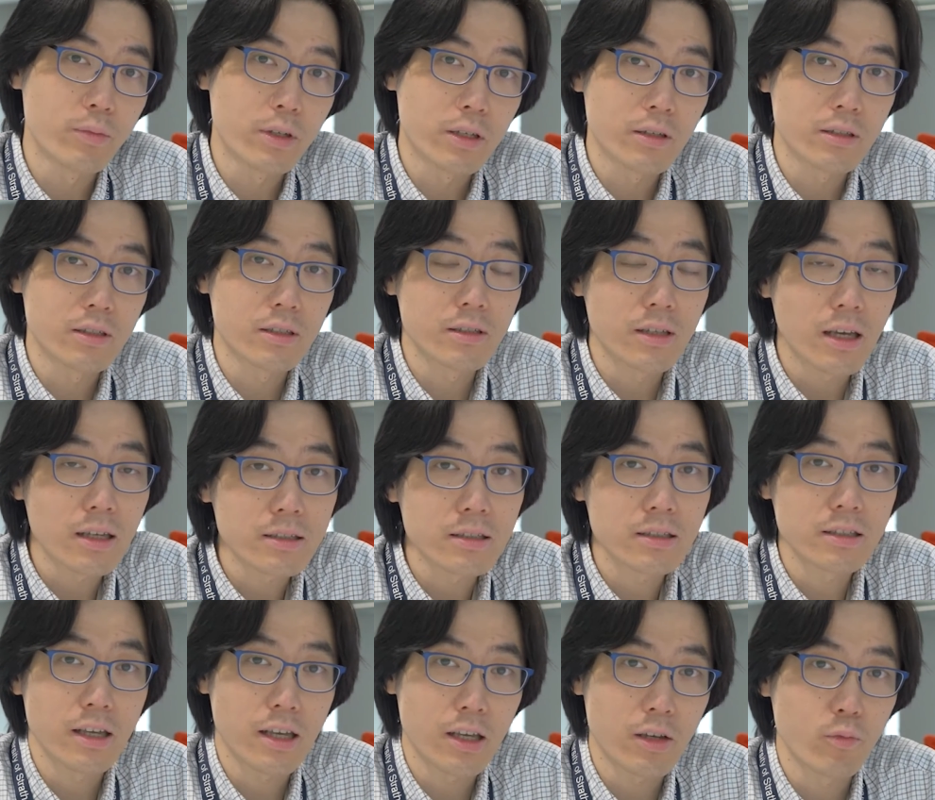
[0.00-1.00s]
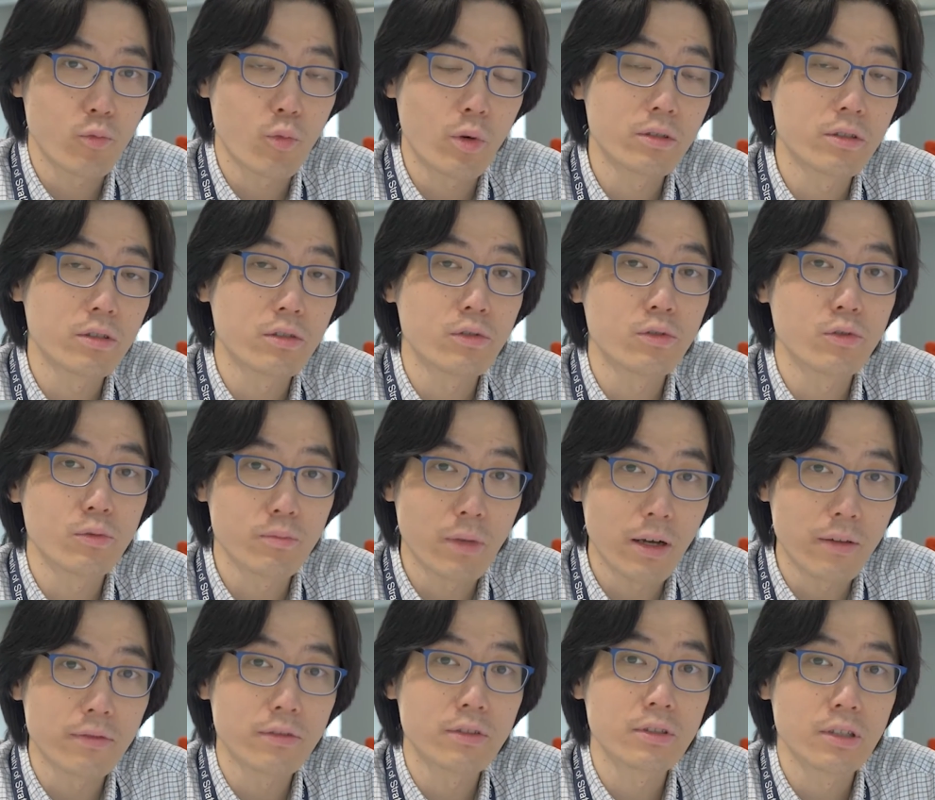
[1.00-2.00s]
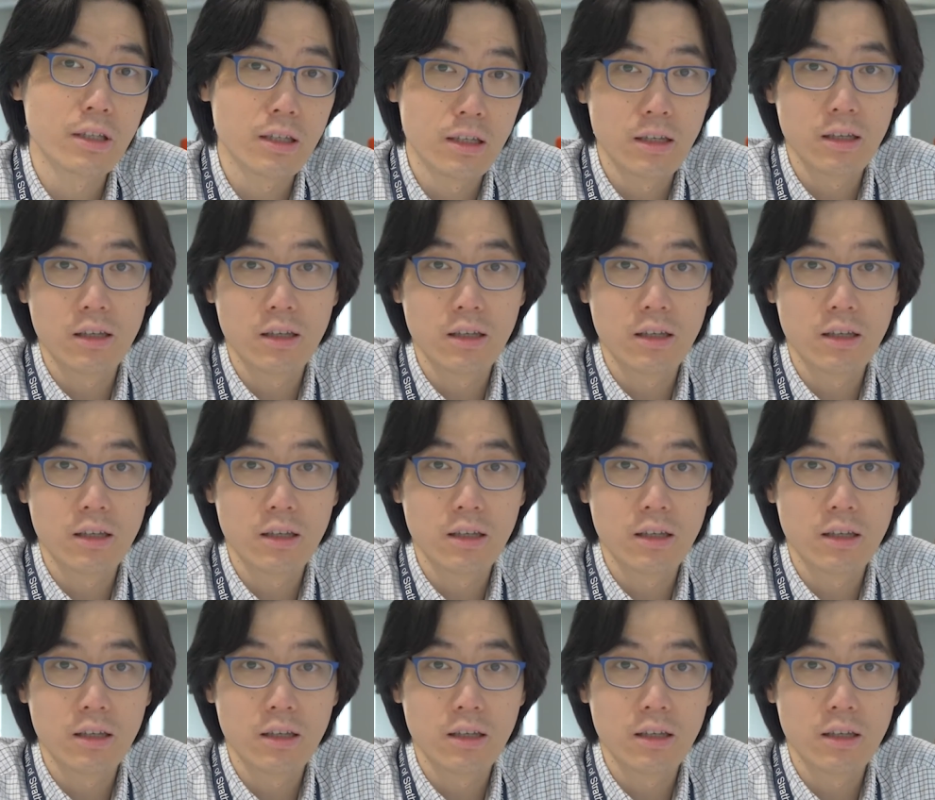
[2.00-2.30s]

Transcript: because it does take one to two months